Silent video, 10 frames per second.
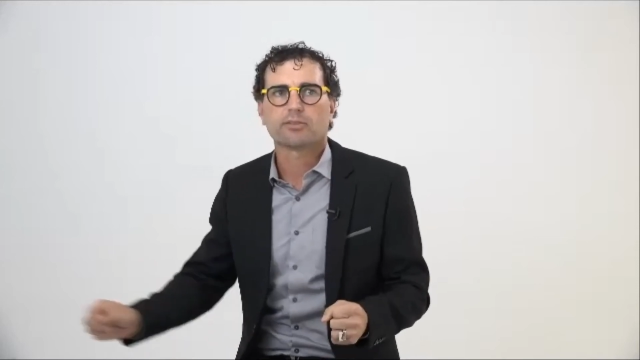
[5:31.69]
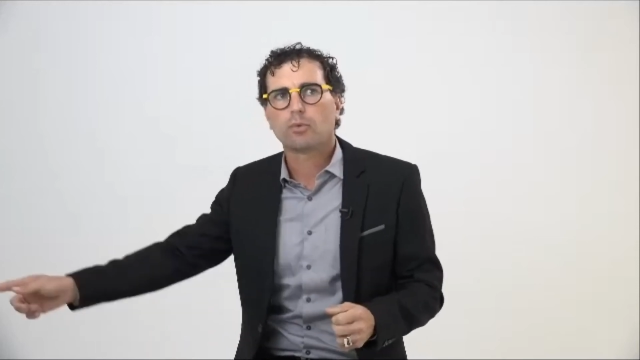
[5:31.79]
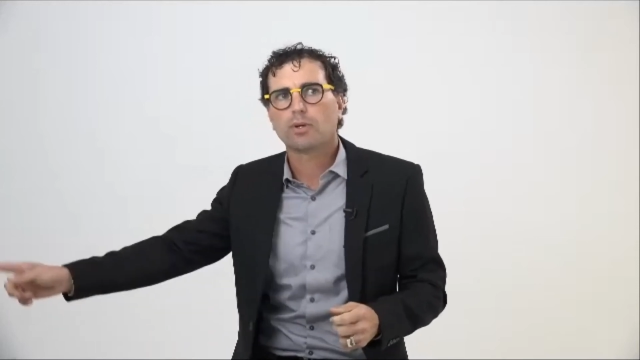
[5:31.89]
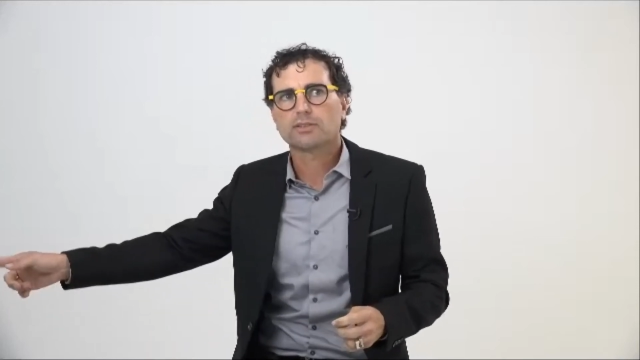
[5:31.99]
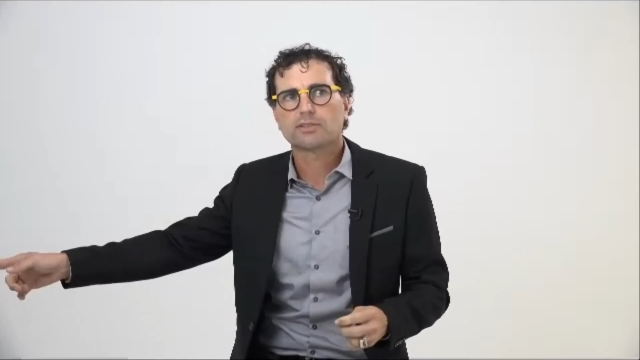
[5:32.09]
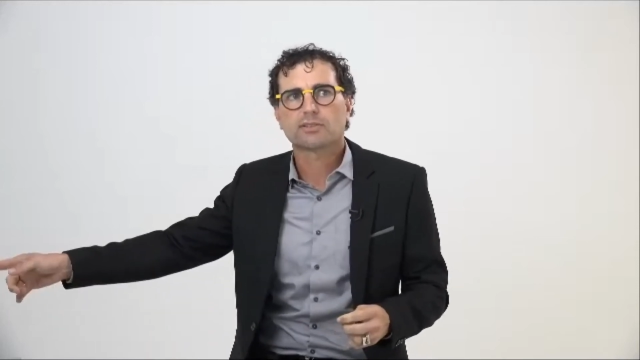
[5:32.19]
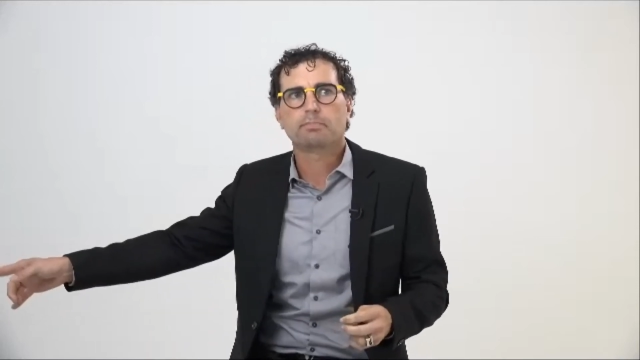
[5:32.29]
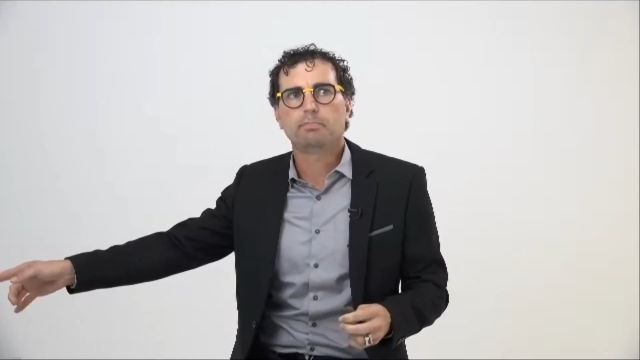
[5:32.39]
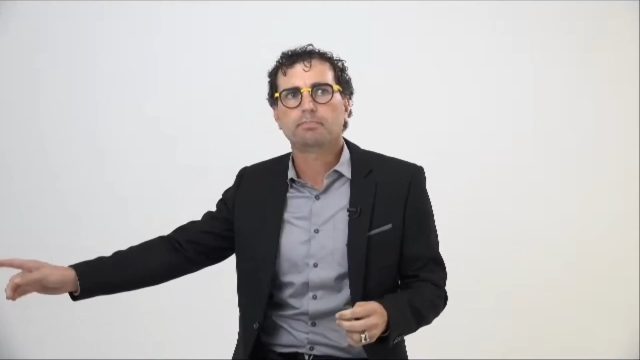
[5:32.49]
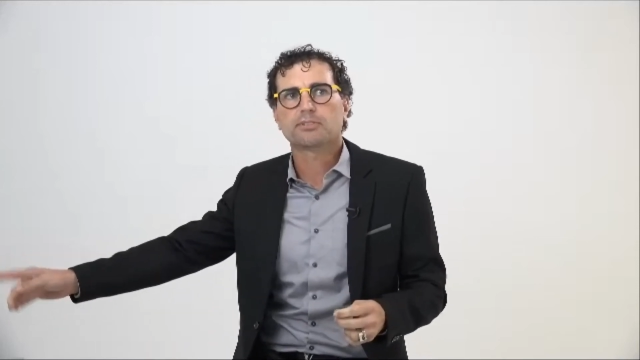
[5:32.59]
We're on
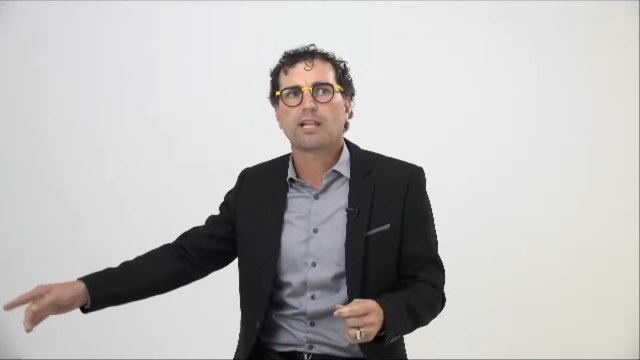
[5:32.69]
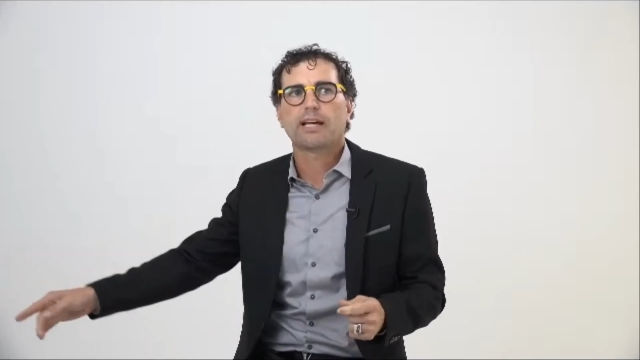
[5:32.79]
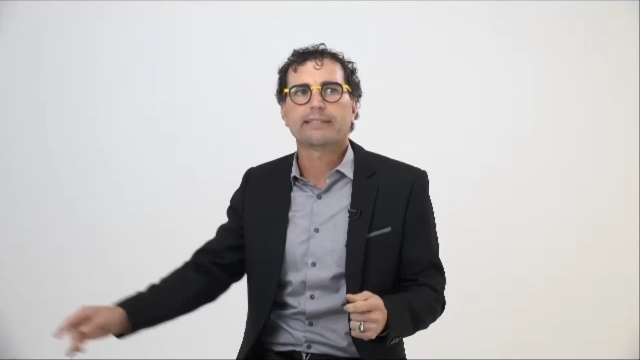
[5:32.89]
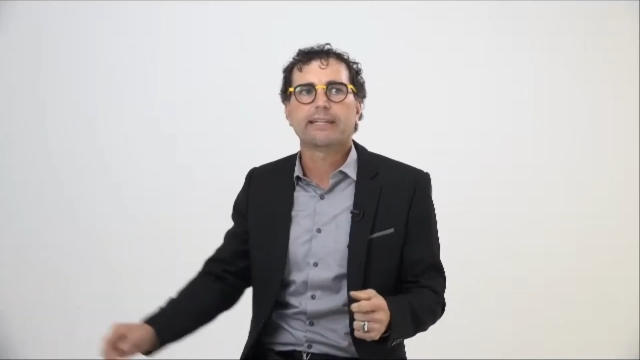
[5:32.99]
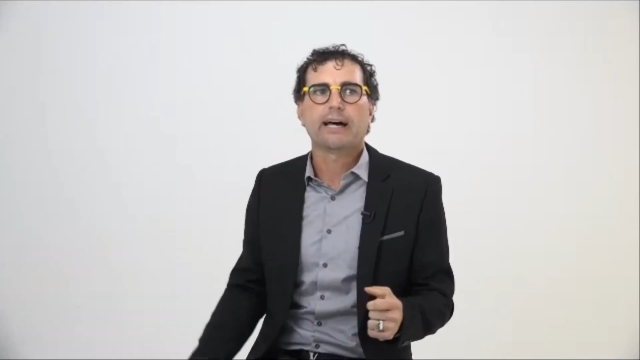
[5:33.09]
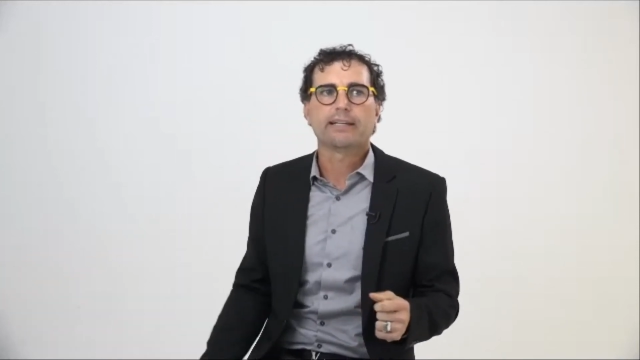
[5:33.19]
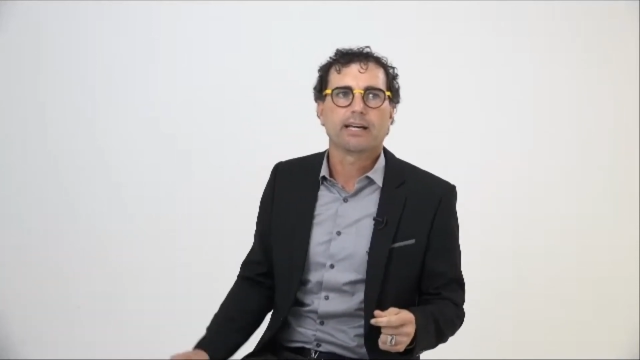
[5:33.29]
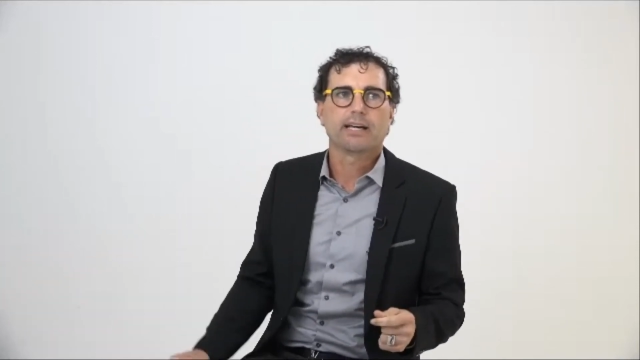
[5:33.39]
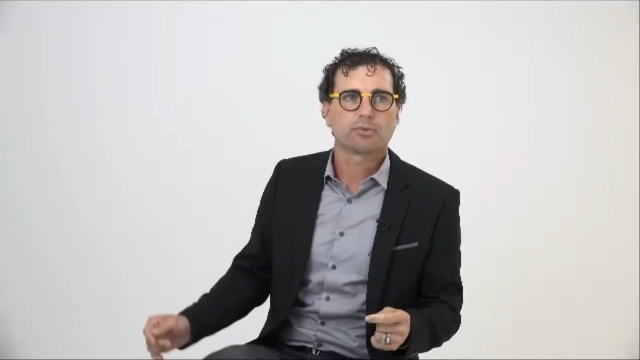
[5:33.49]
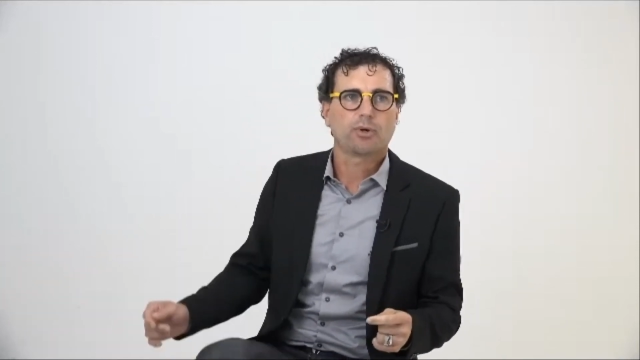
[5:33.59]
slide 9, not
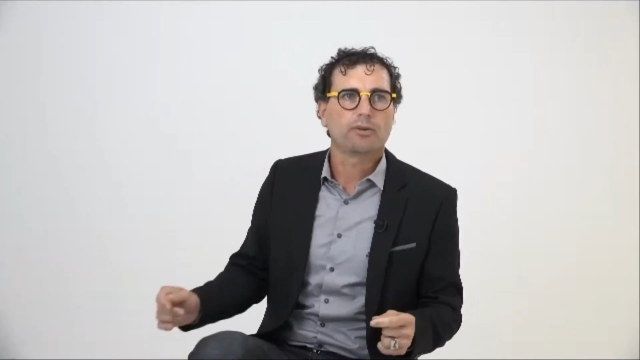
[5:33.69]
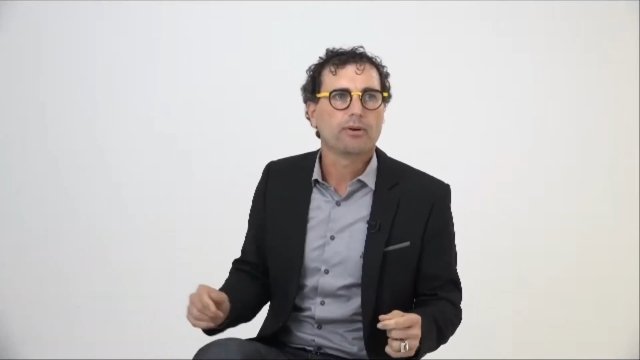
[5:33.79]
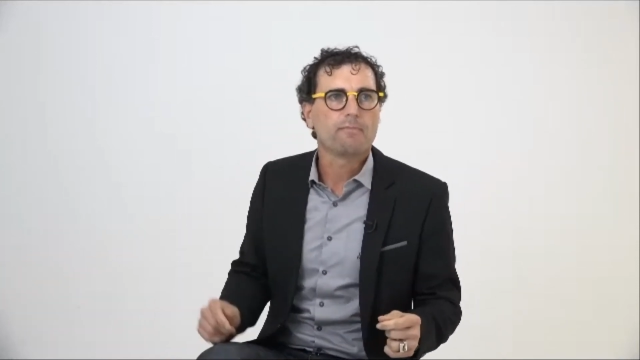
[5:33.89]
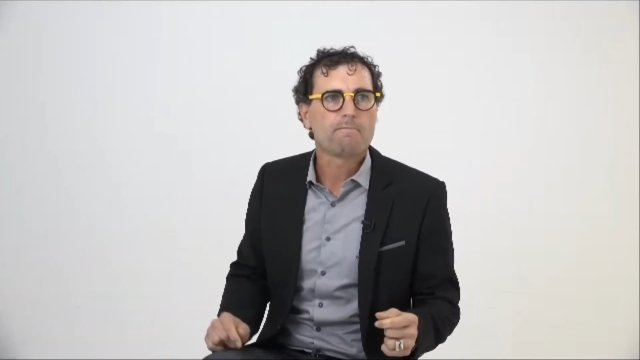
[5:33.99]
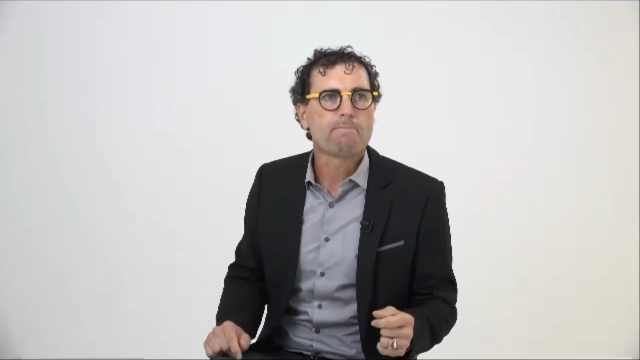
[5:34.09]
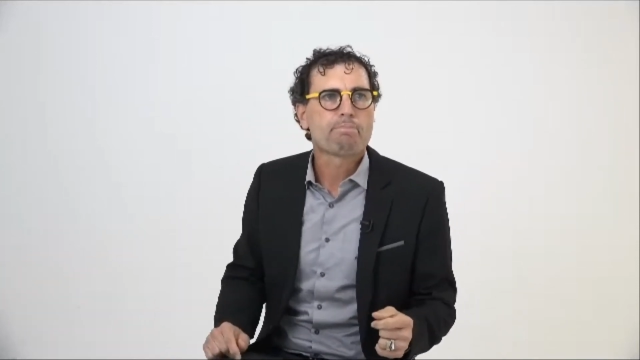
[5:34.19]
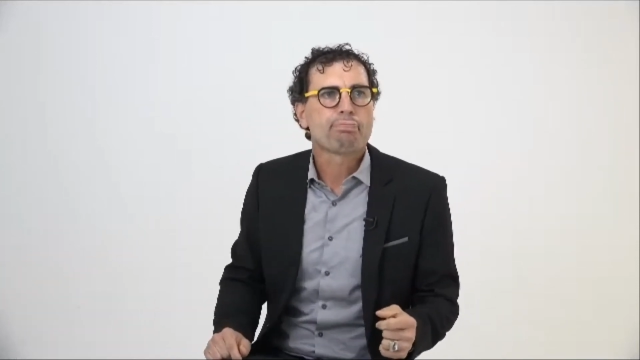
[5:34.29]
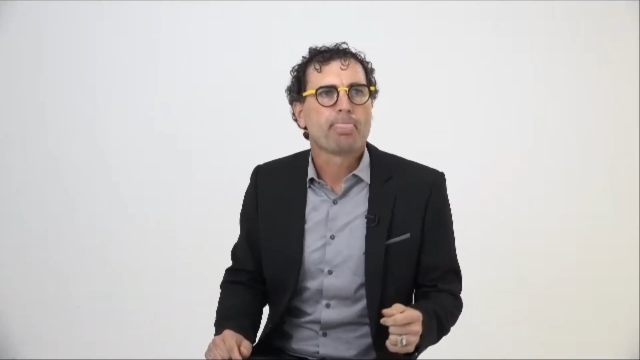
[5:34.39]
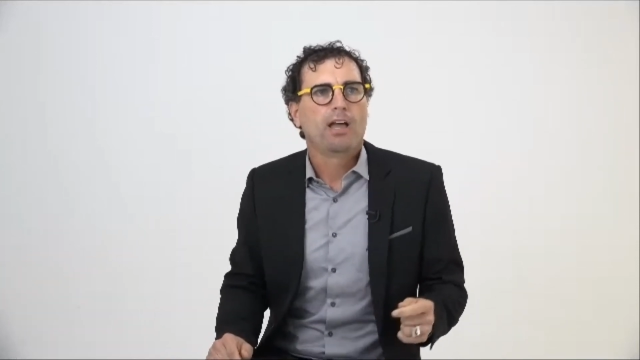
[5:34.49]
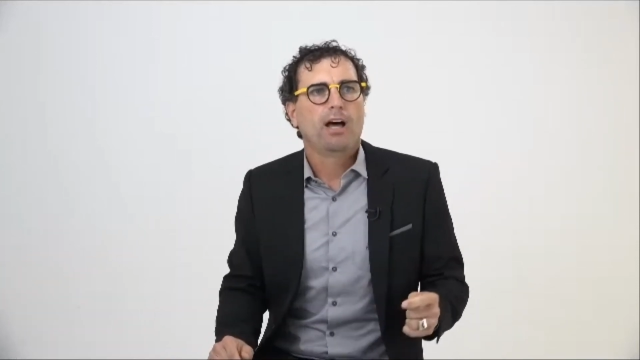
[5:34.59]
12.
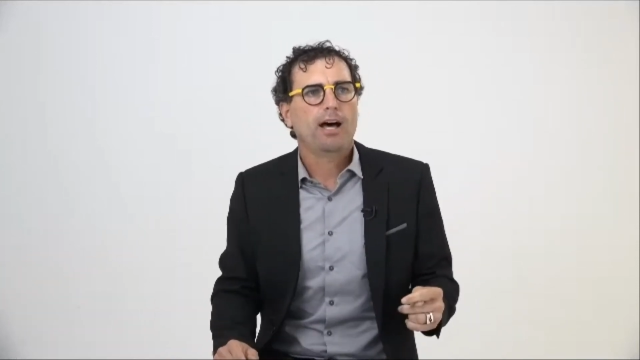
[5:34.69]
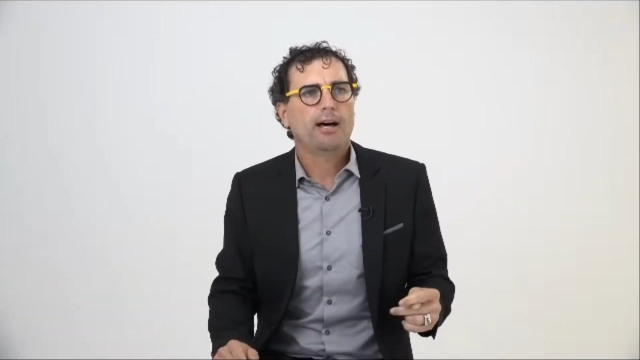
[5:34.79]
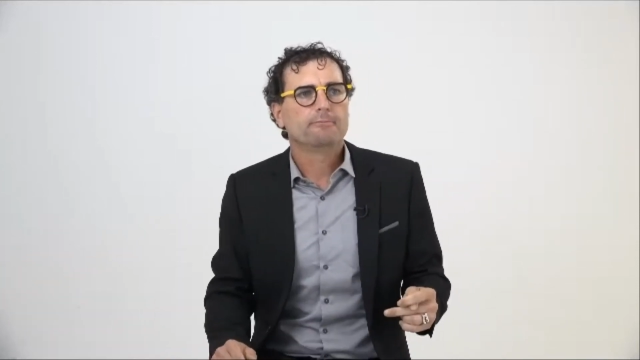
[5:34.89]
Now,